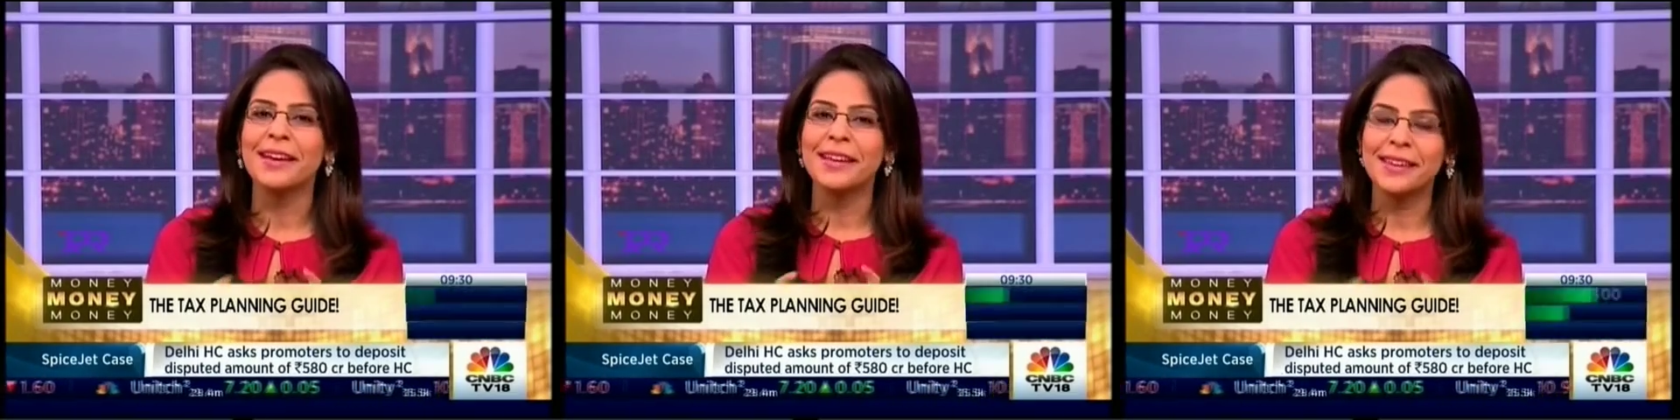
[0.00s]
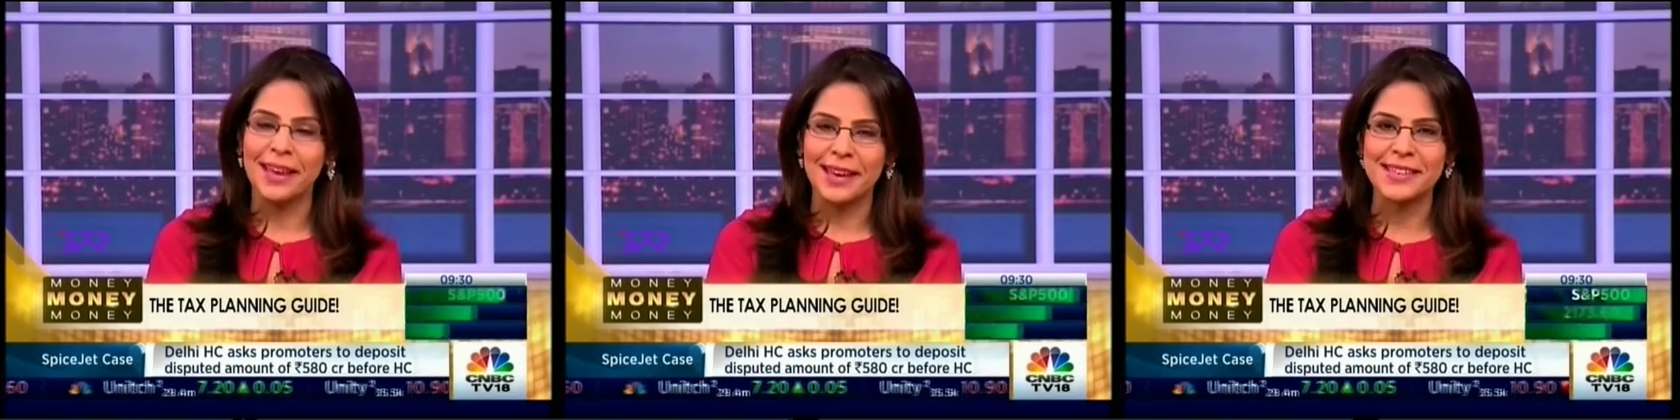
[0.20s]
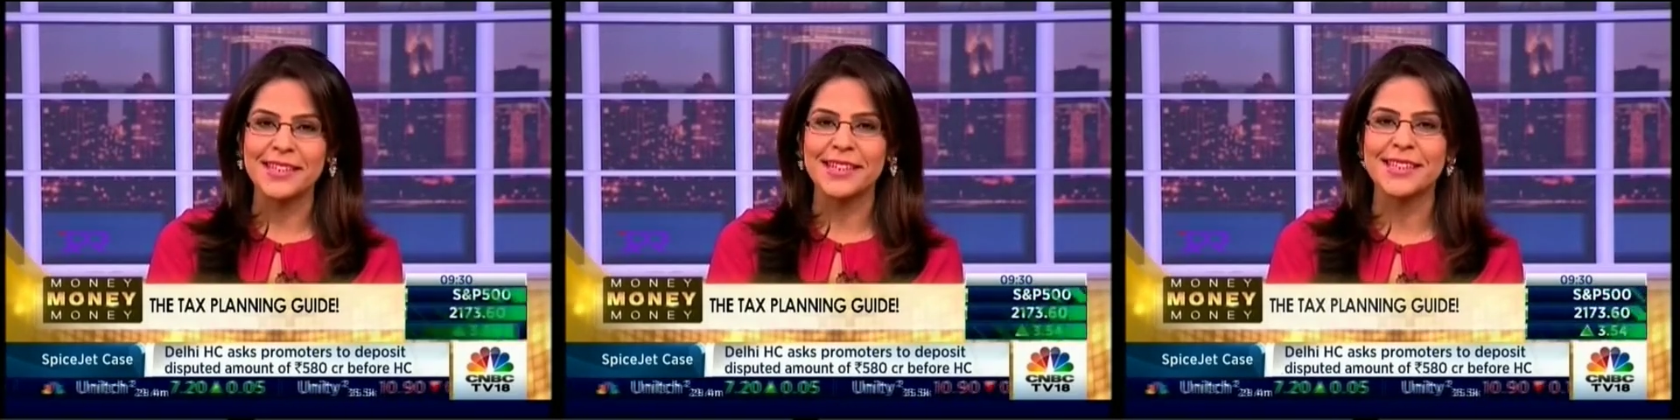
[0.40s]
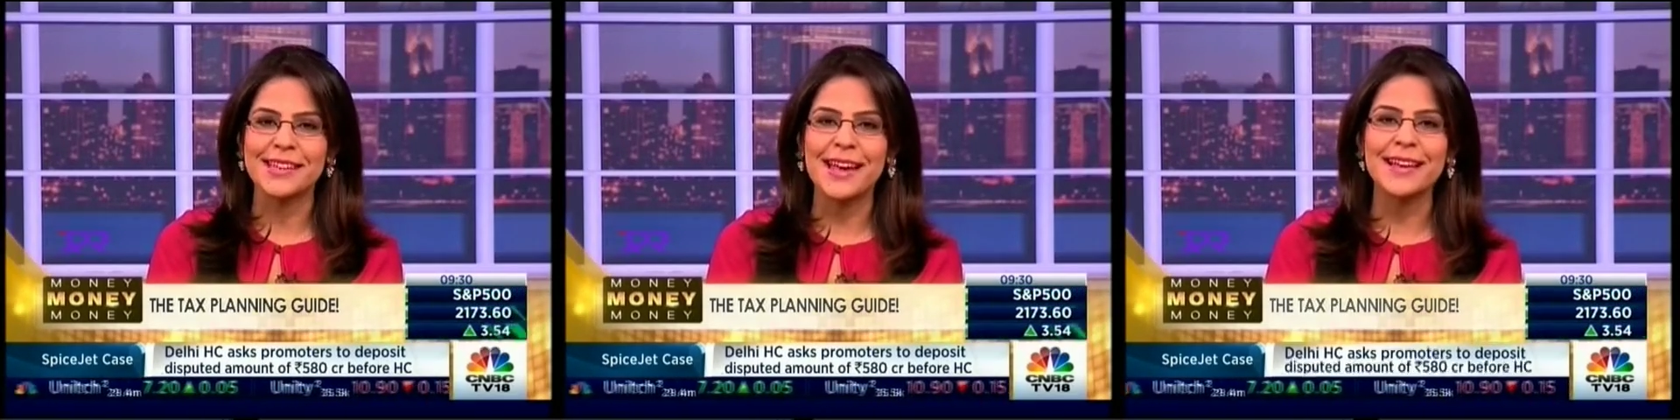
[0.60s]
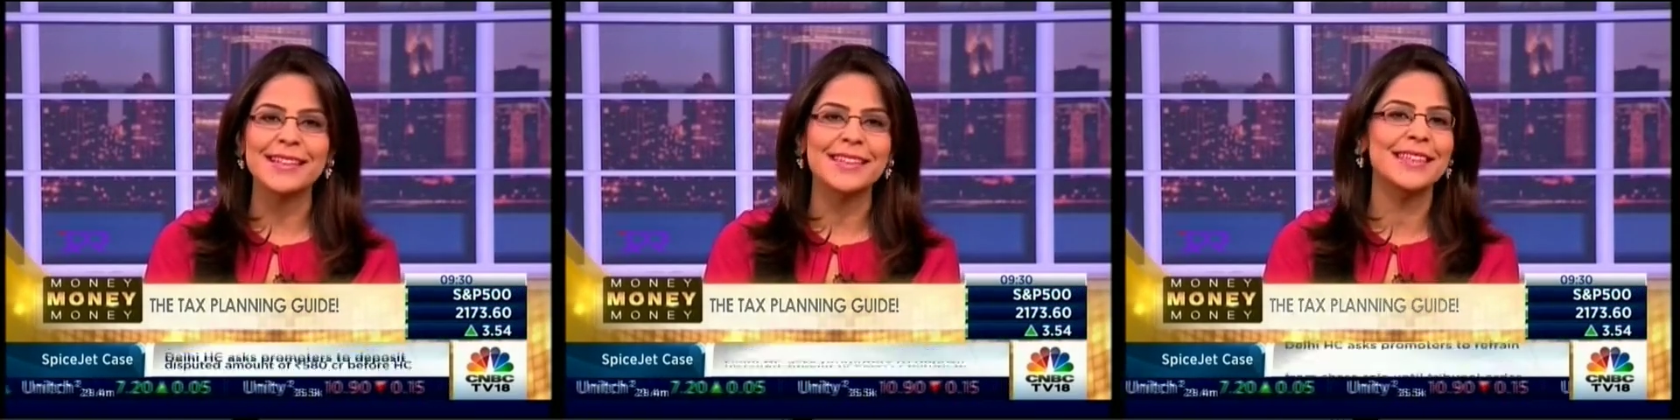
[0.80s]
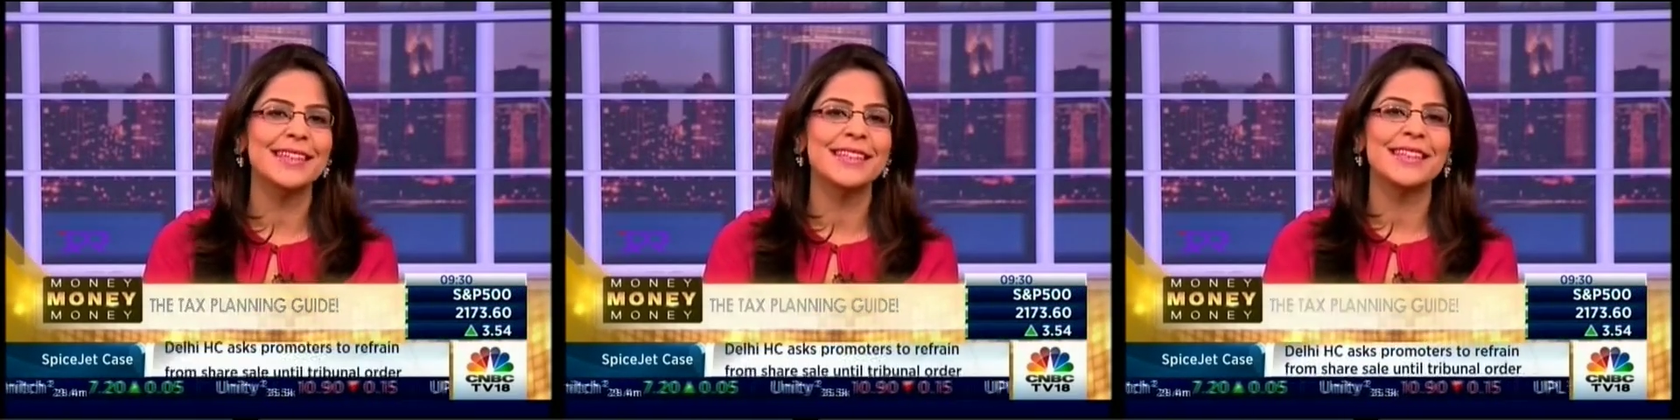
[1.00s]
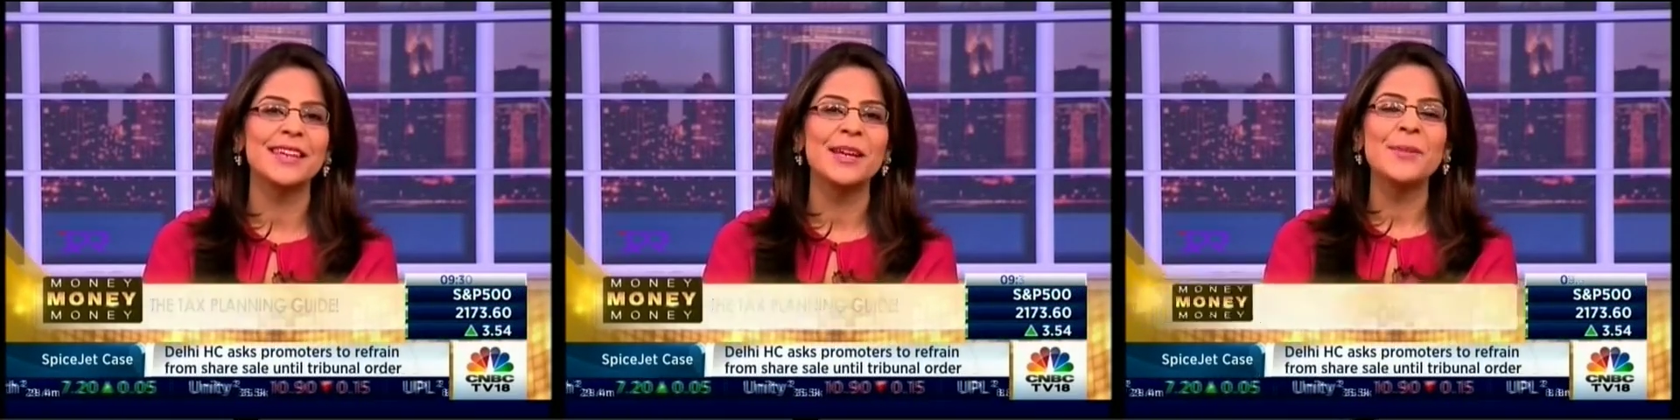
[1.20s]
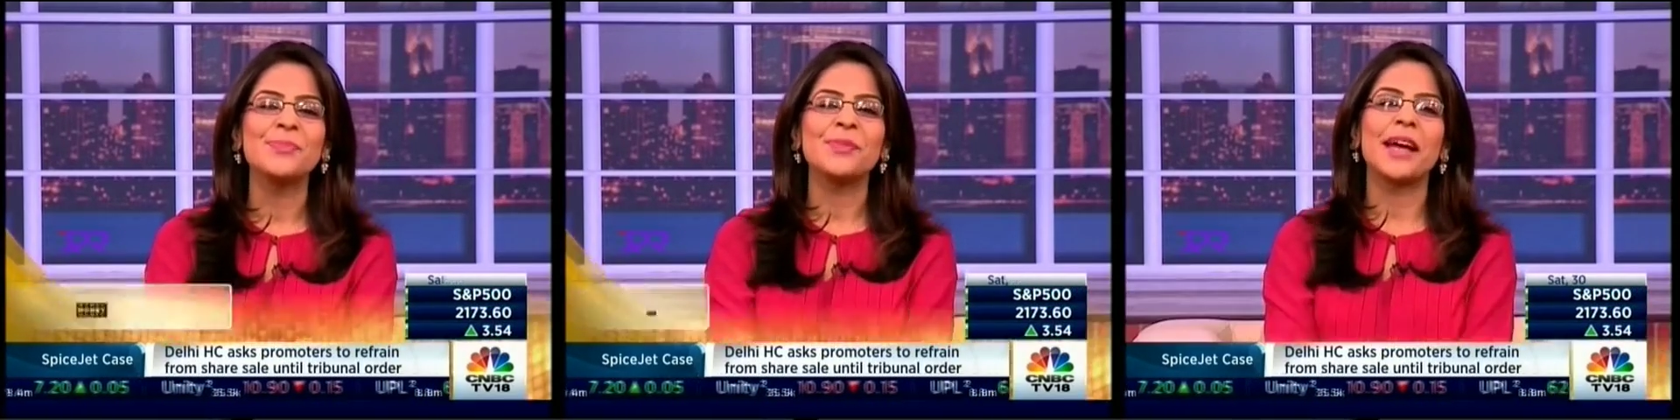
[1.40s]
Yes, it's tax season,
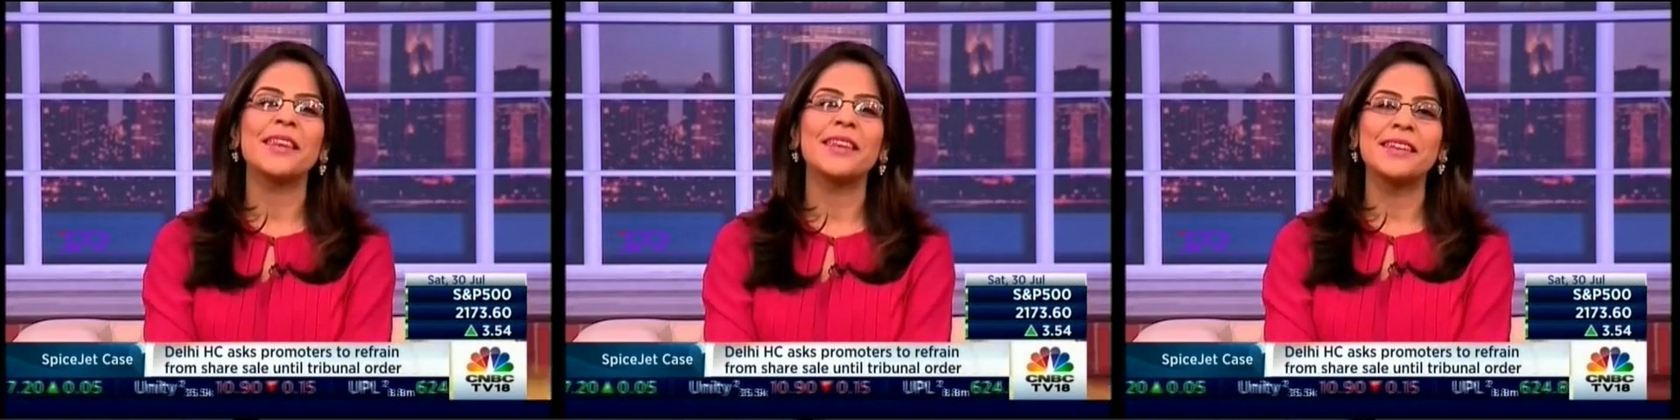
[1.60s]
and